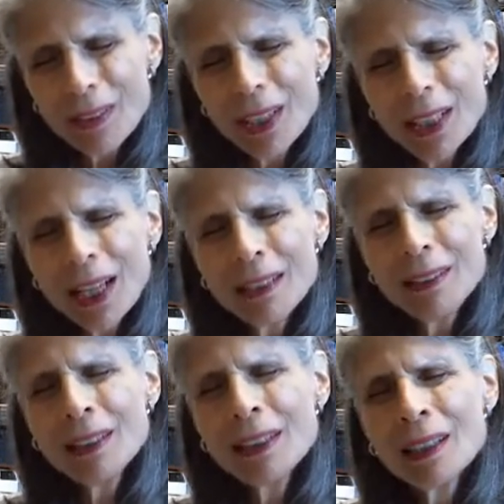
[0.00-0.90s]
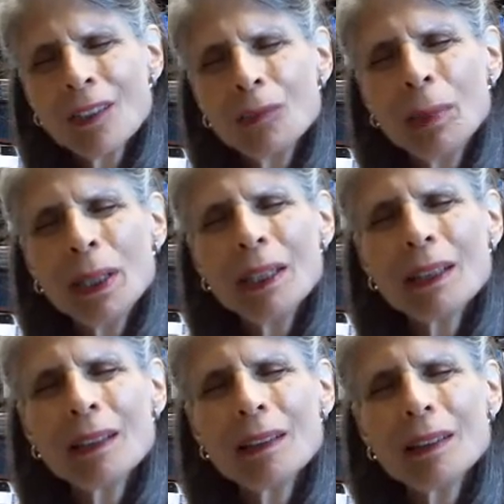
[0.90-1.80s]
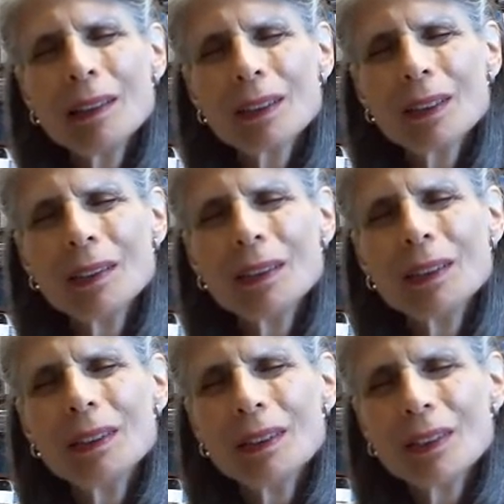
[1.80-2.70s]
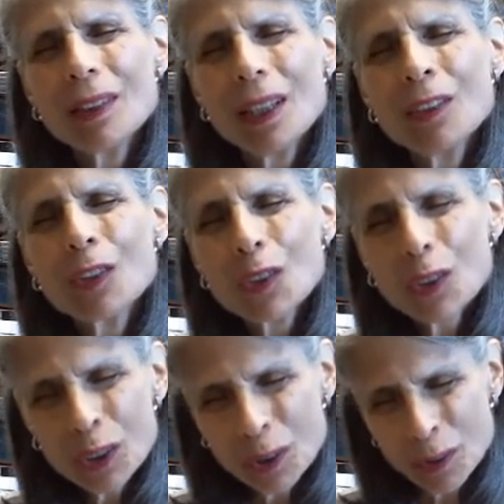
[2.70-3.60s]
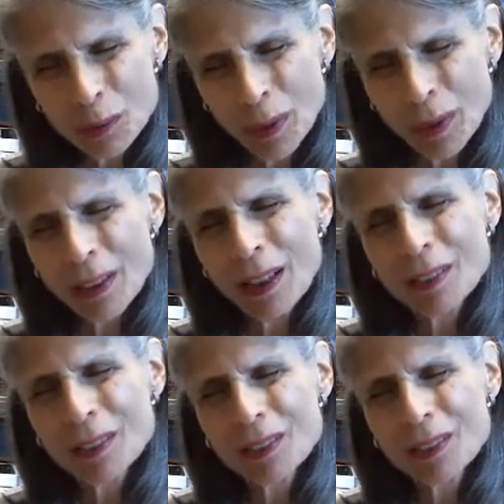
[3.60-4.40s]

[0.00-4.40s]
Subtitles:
that idea of being encircled with love